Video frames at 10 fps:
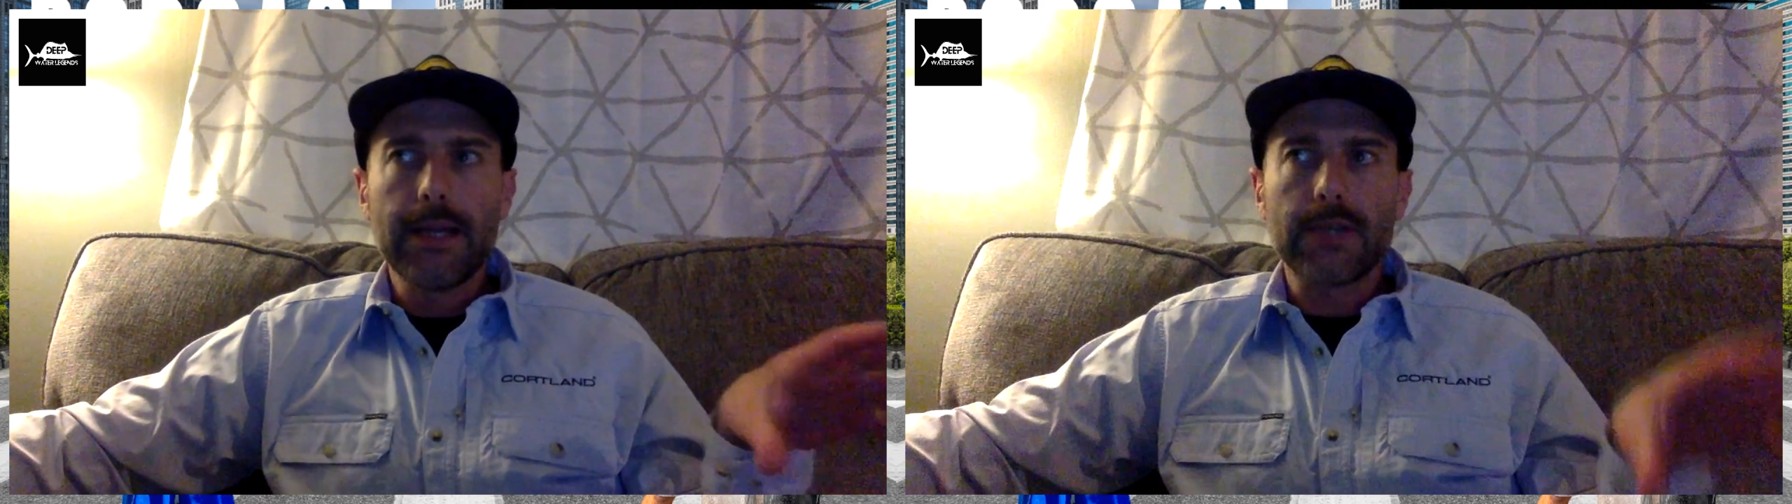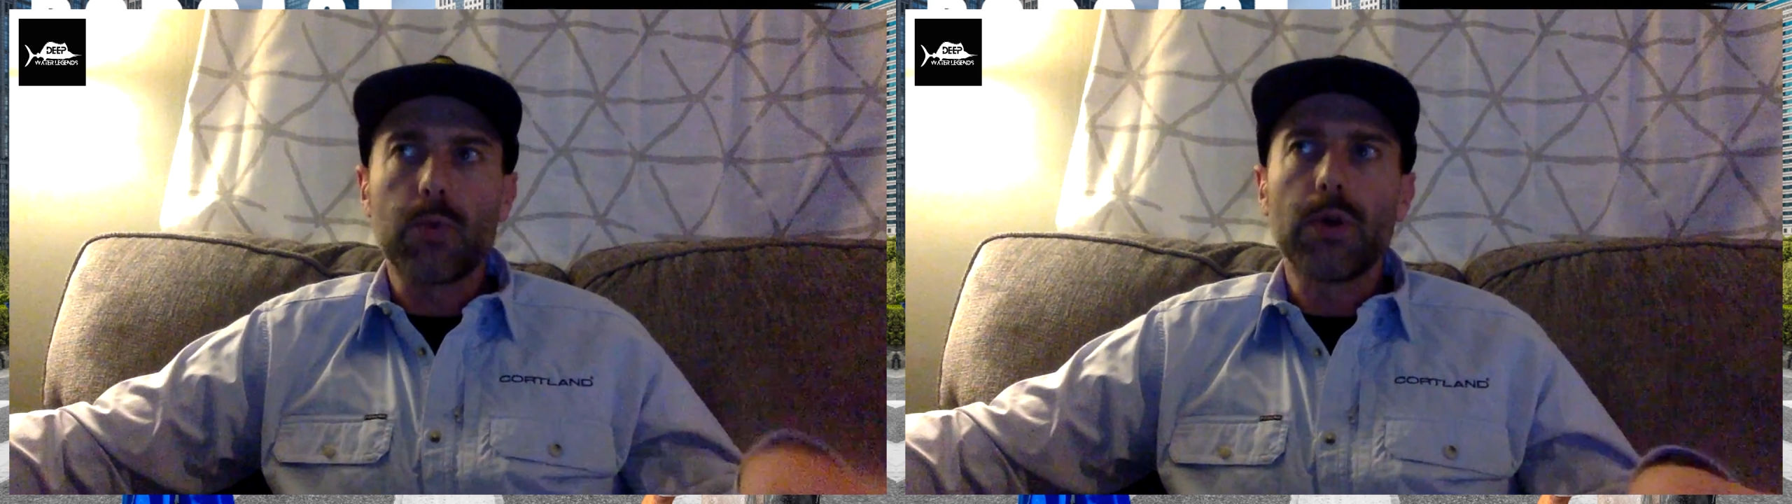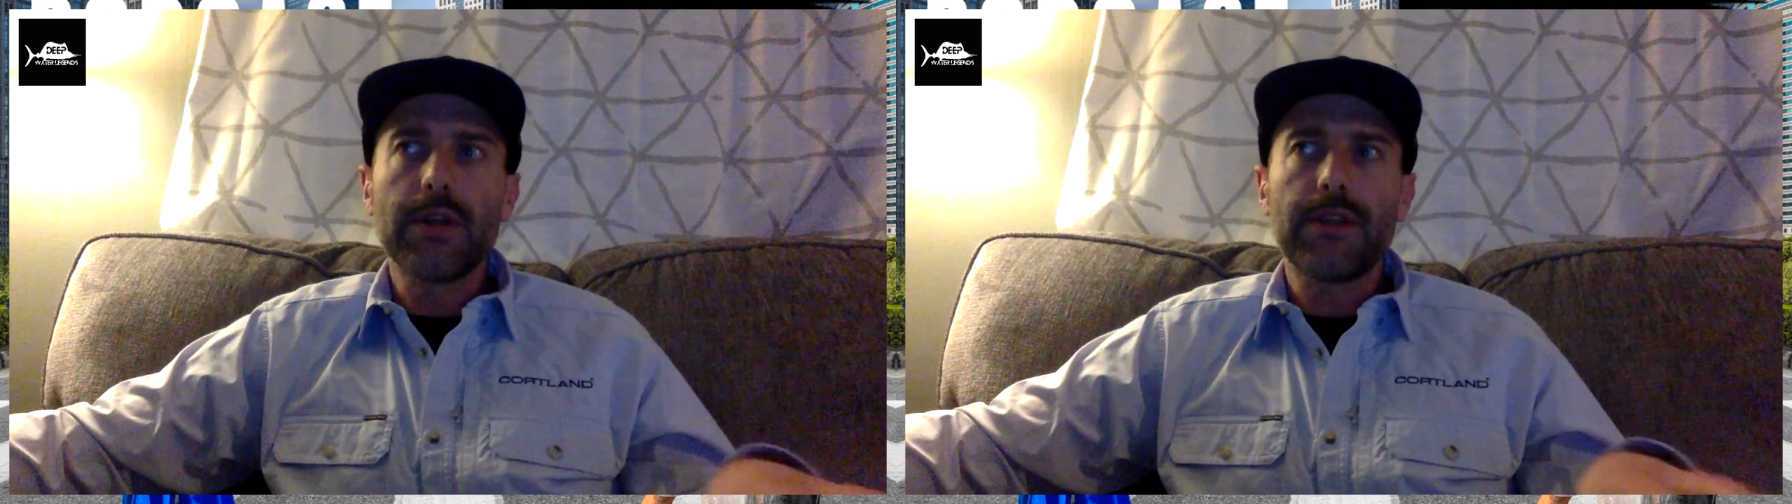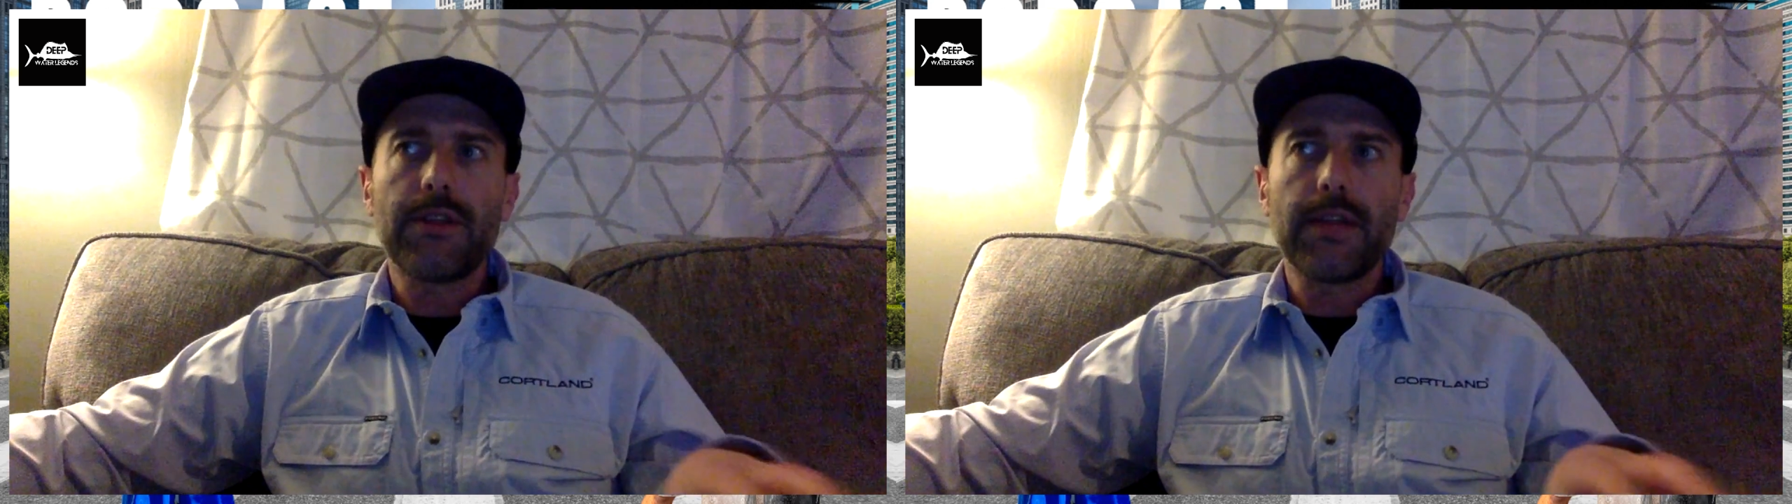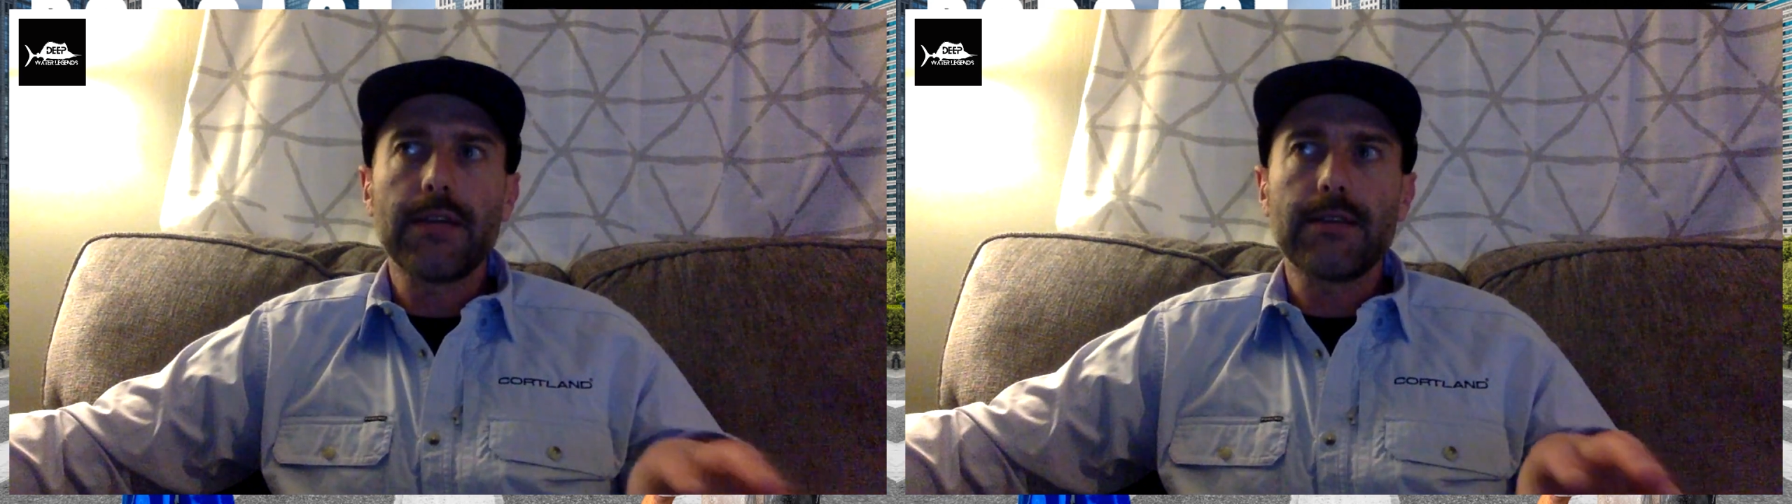That's one of
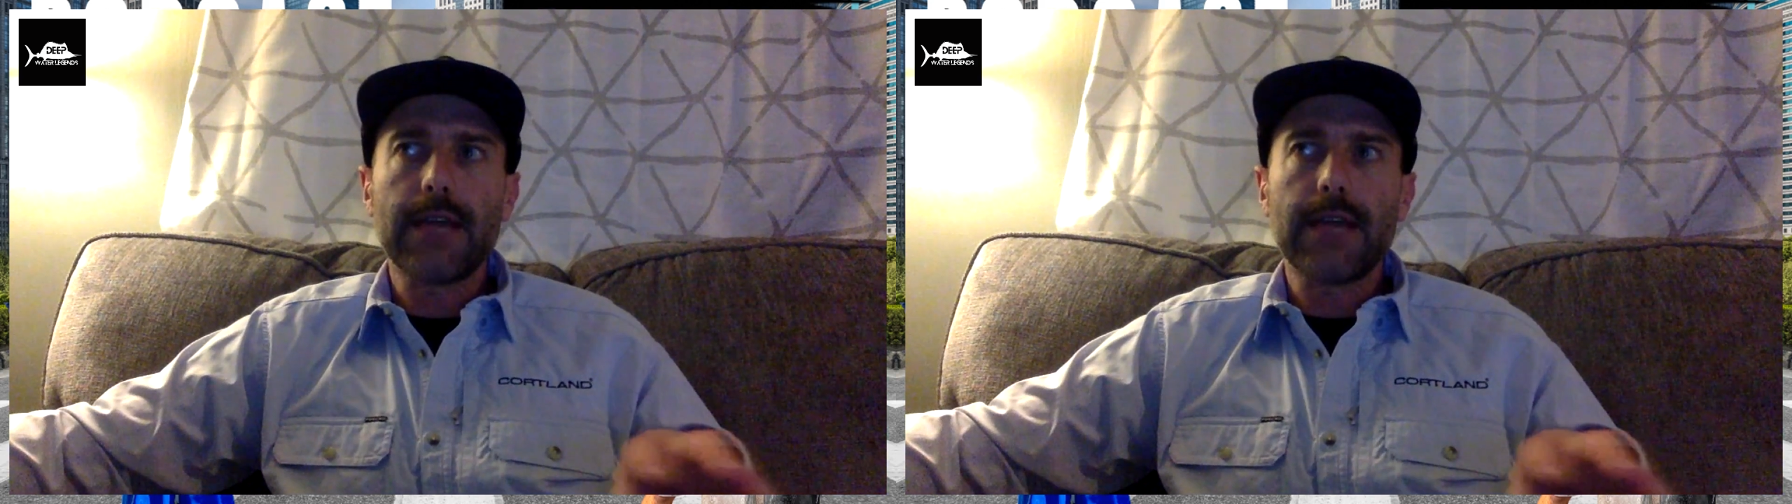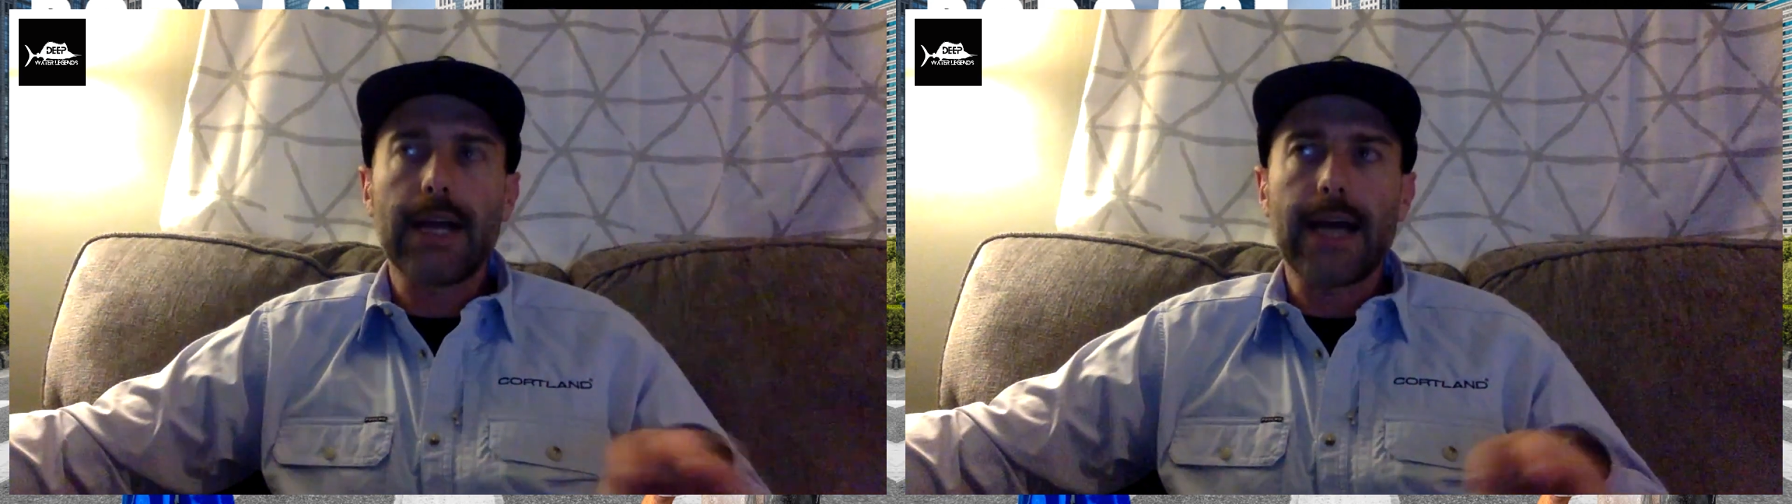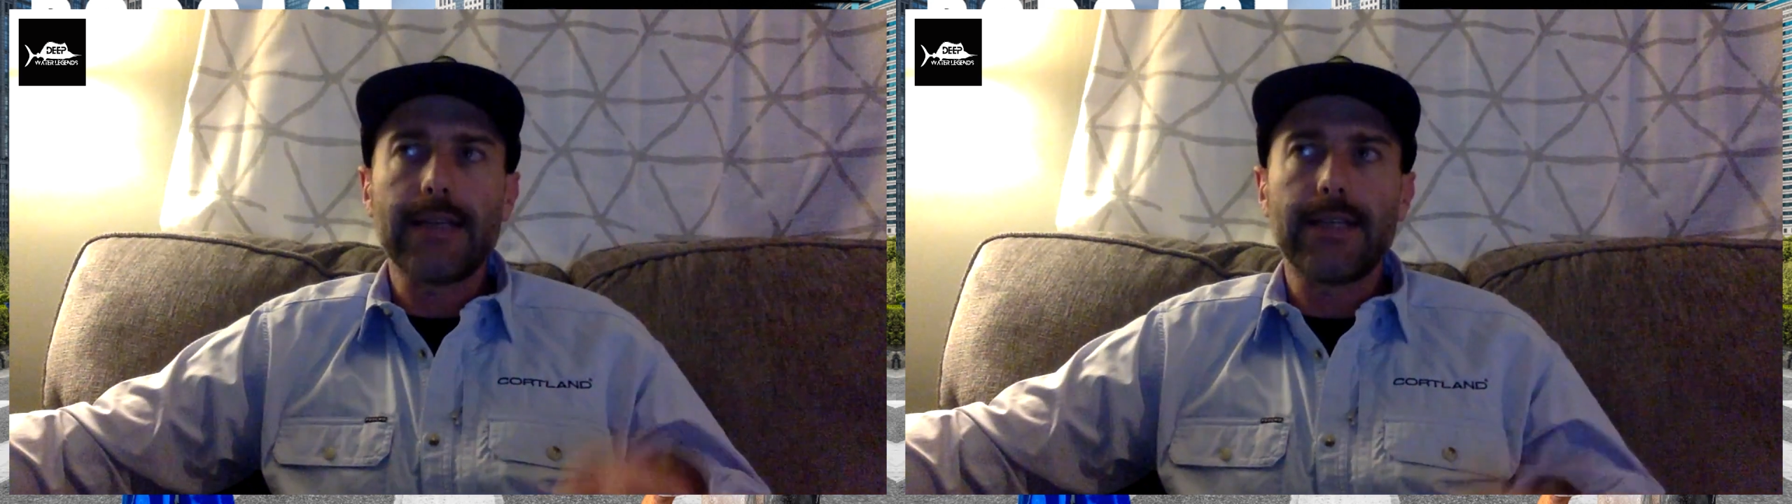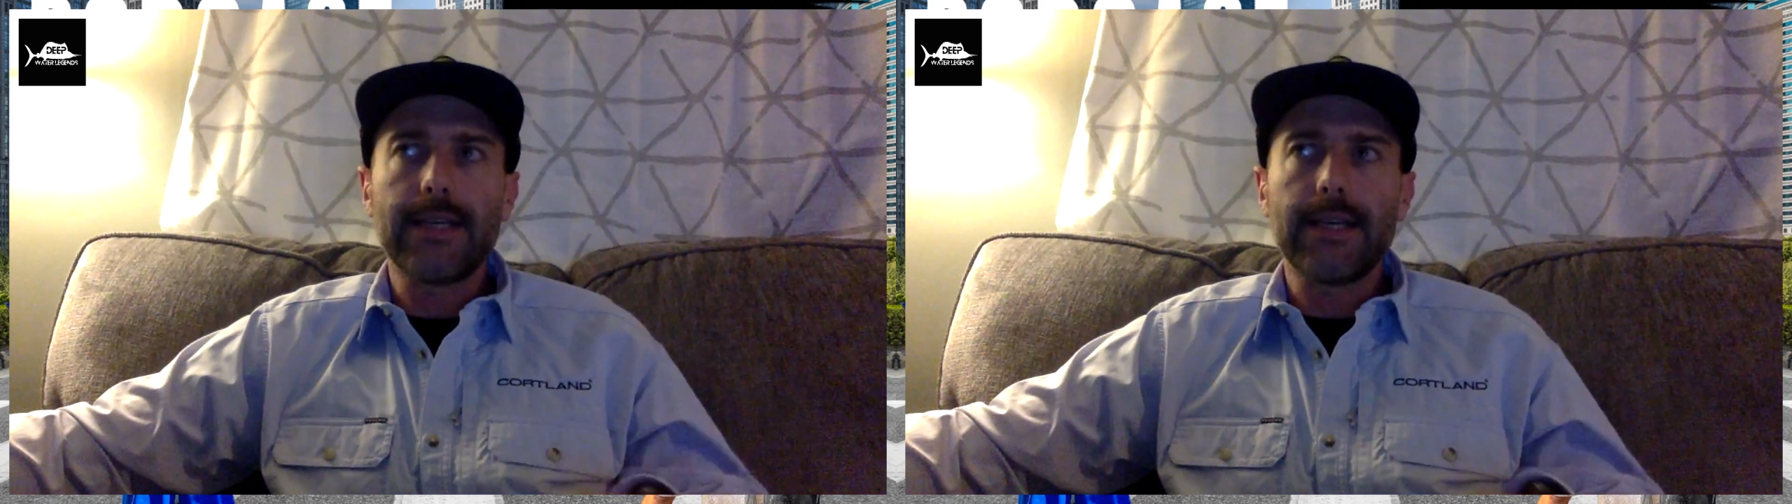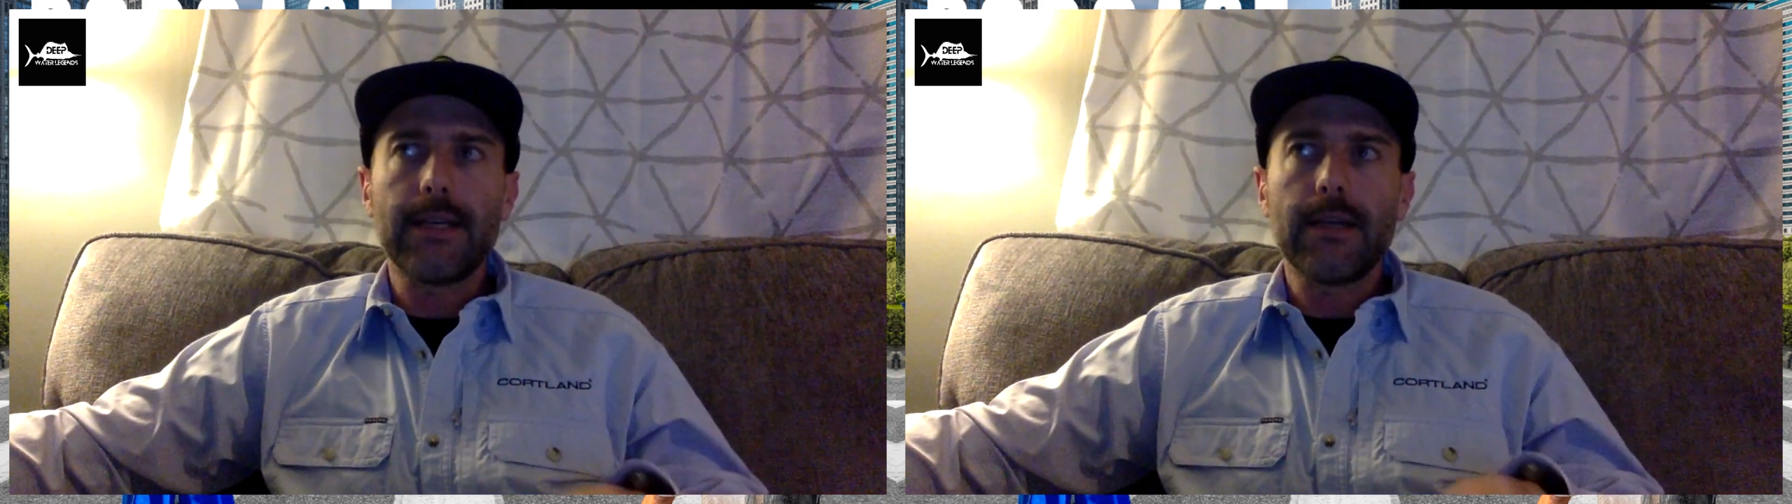the things that I
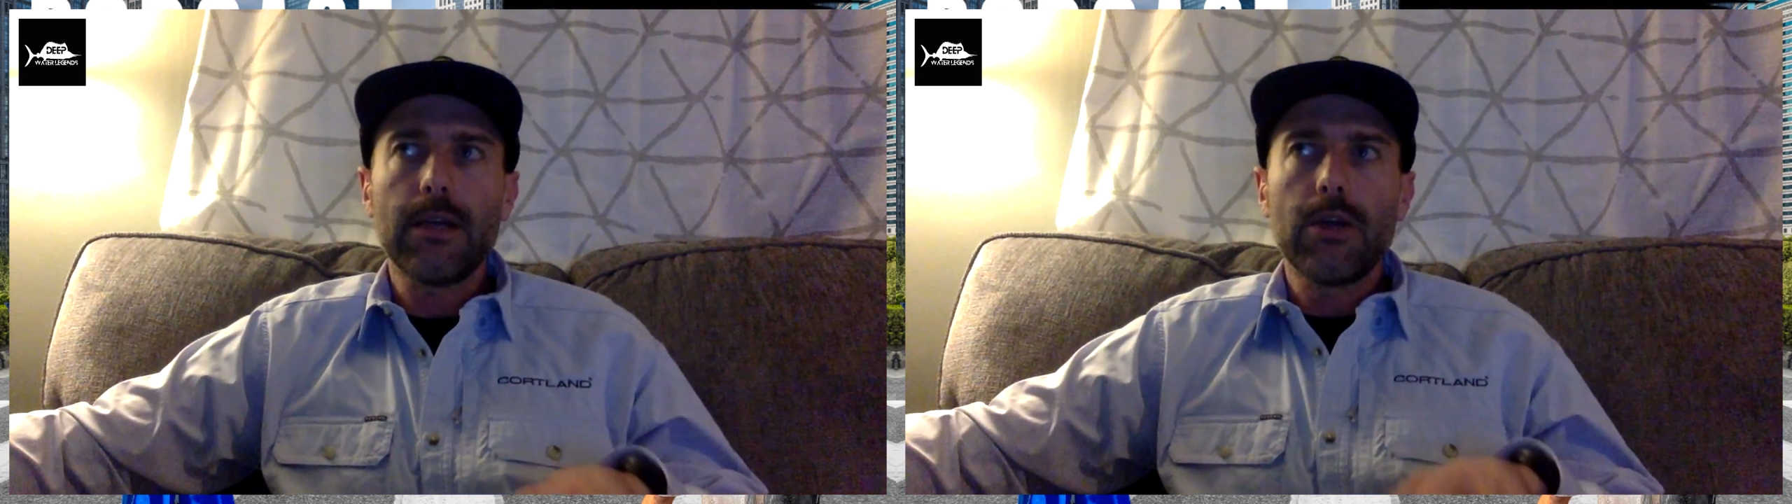did